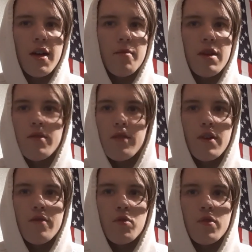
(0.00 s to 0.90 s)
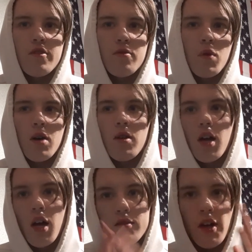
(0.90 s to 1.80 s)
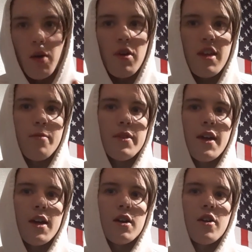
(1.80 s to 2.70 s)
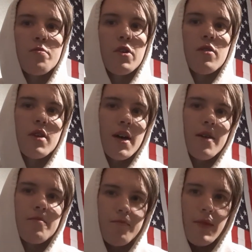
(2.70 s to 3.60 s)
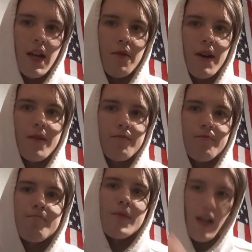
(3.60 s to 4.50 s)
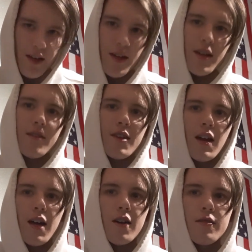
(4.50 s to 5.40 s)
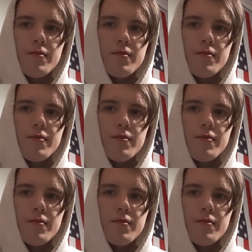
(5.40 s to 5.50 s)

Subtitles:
Even the FIFA ones as well. Don't know what's happened there, guys, but yeah, anyway, see you later.